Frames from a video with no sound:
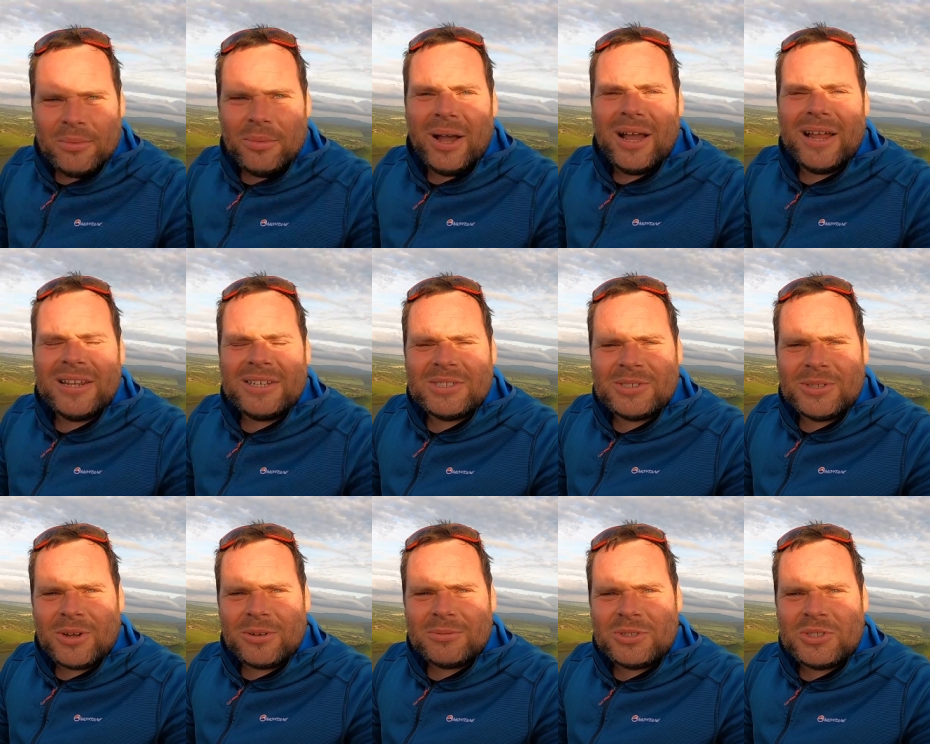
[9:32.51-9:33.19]
well,
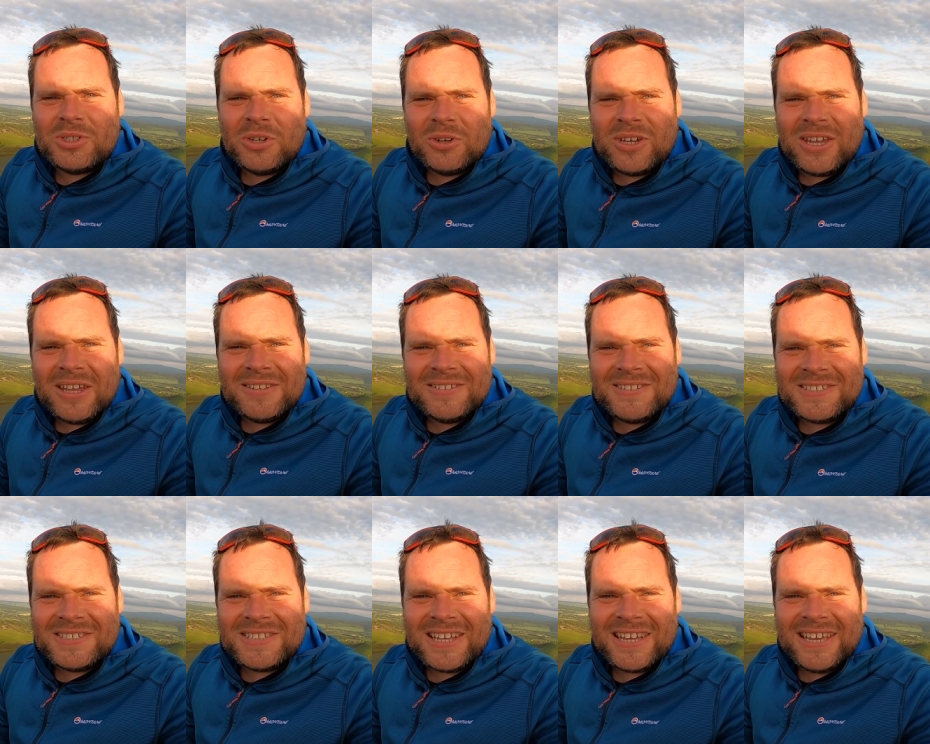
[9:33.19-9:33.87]
it's time to tuck
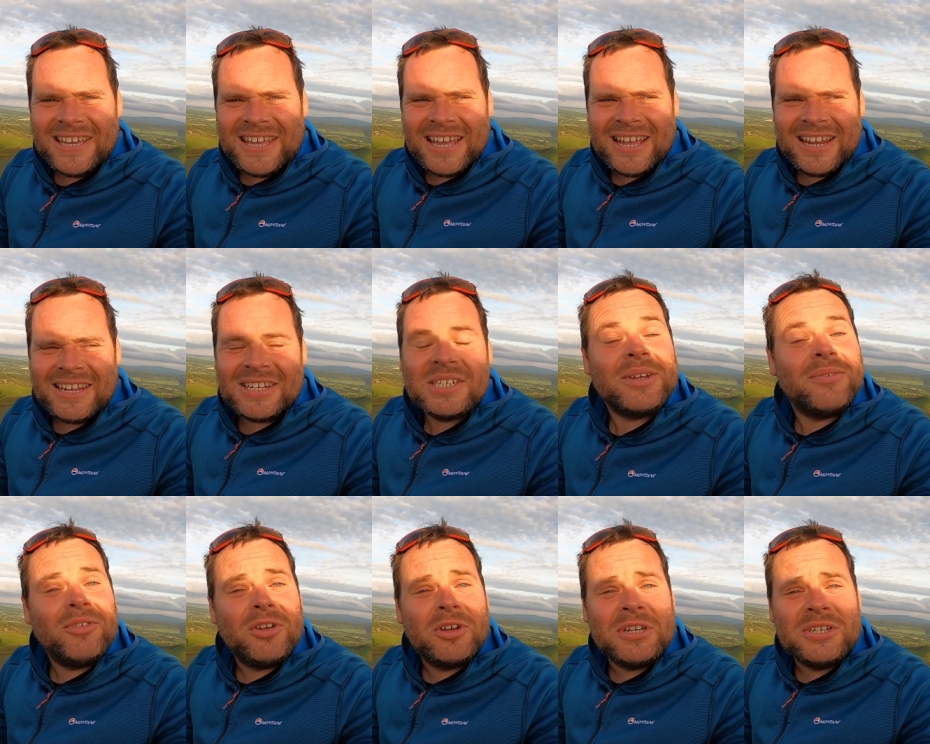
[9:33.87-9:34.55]
into tea.
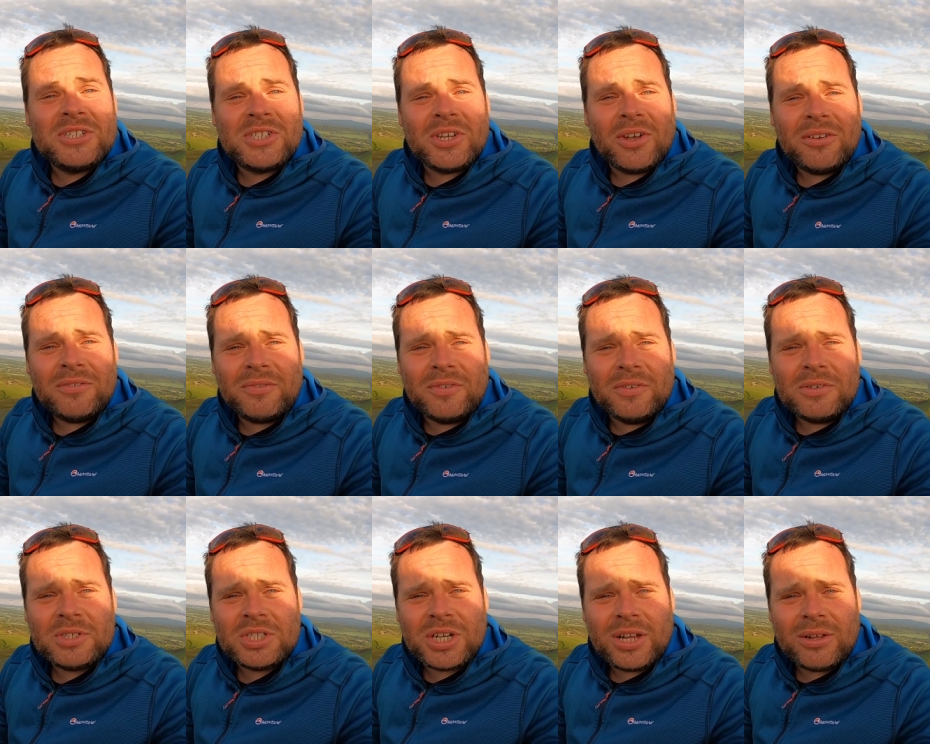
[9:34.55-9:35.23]
Let's have a look inside
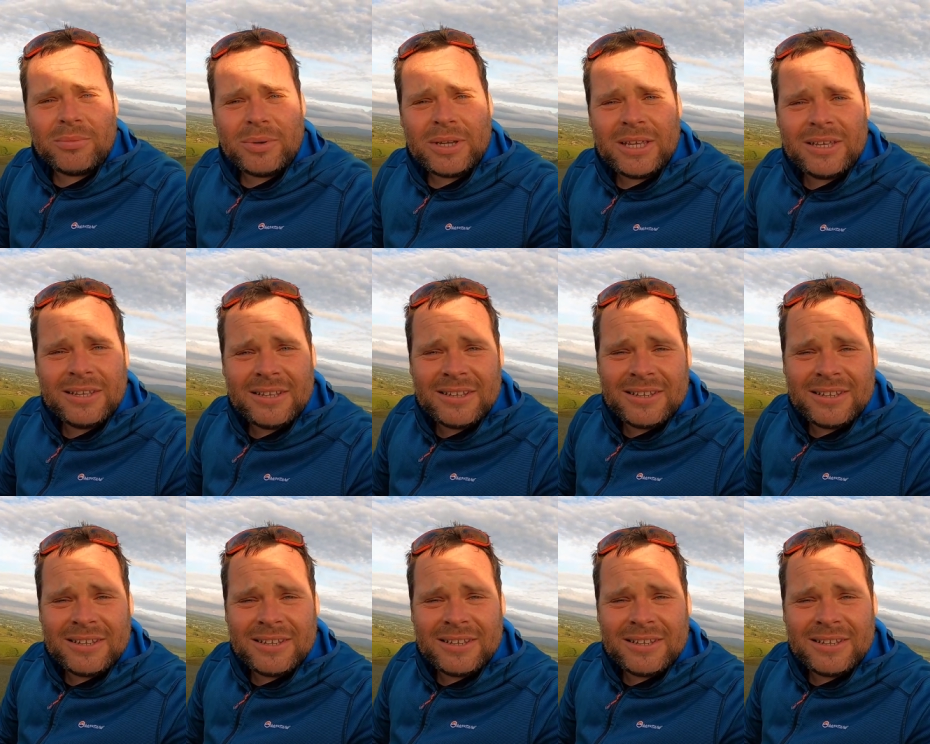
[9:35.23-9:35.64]
first, shall we?